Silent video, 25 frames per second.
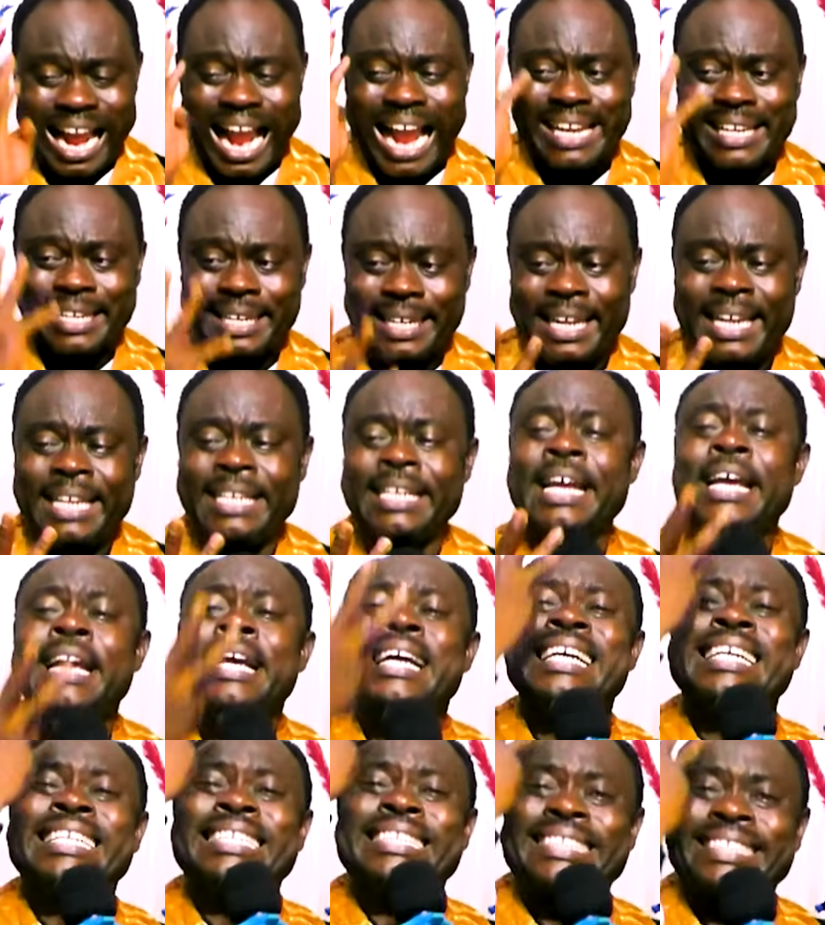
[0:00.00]
I need
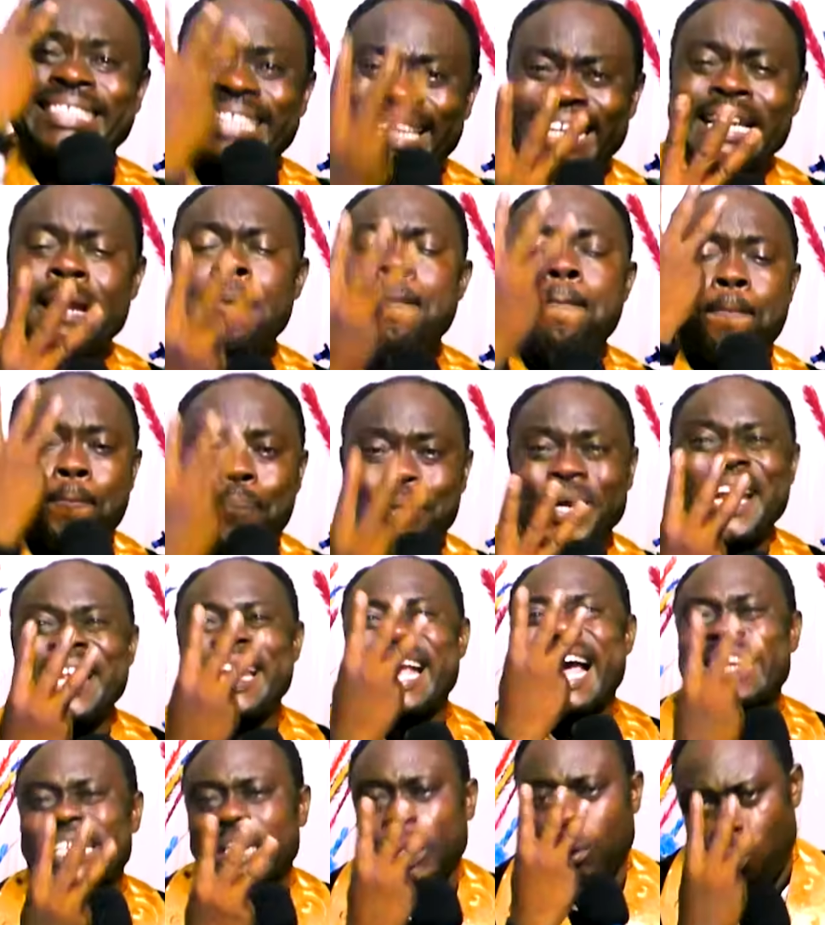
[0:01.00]
three
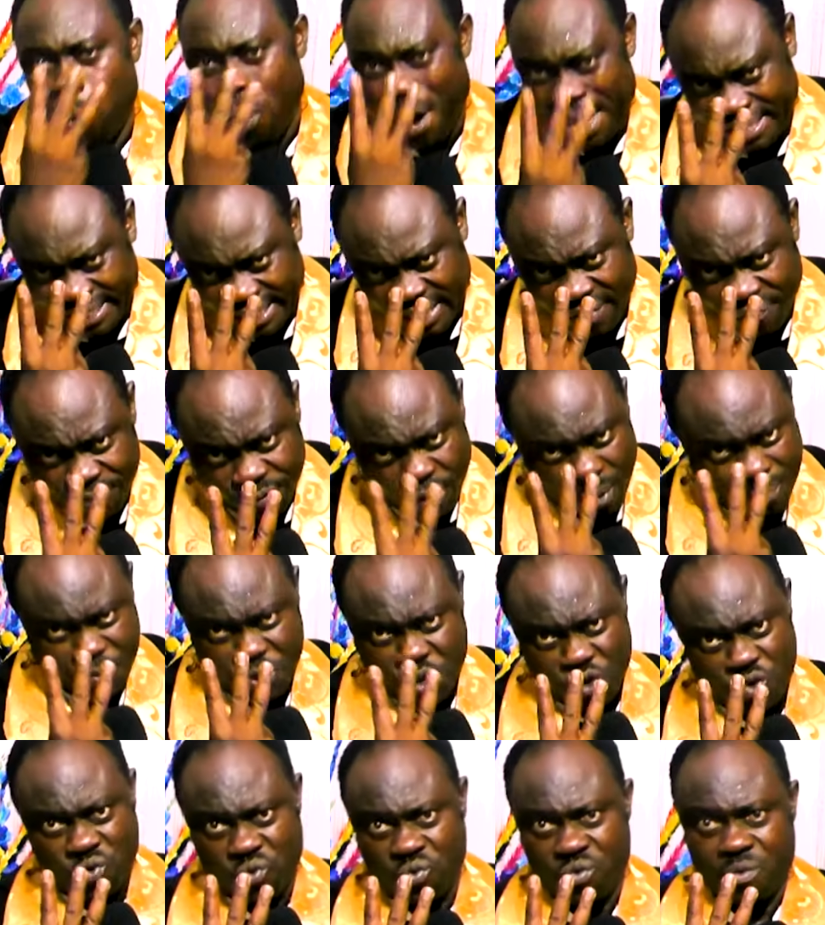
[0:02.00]
prayer requests from
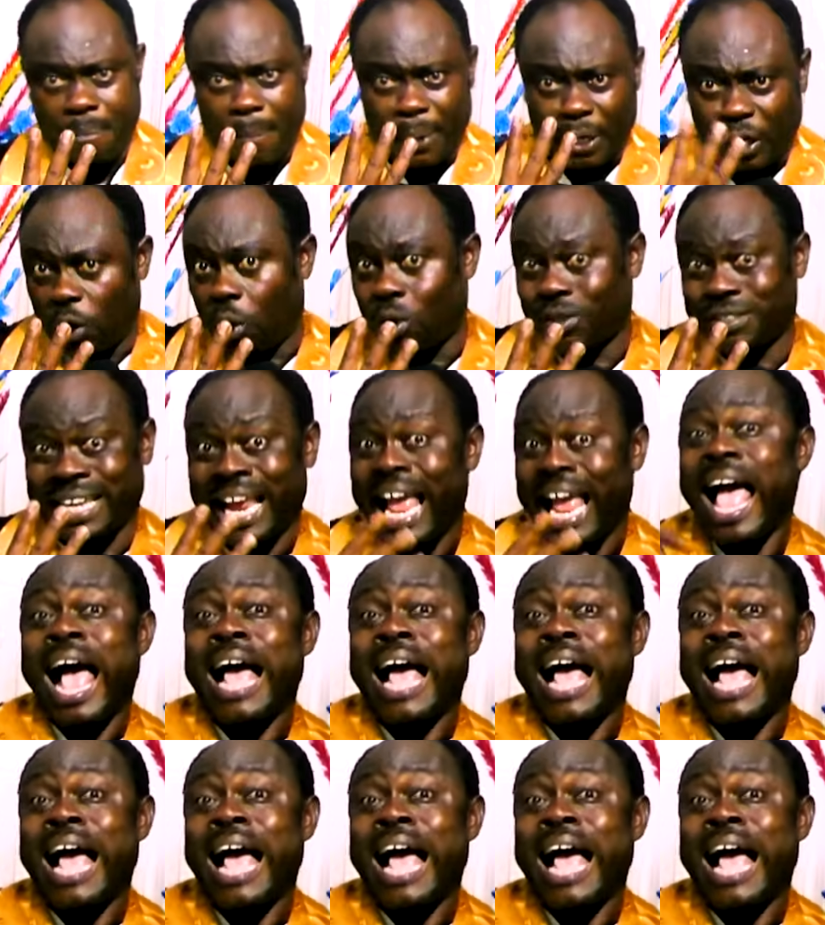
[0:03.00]
you, because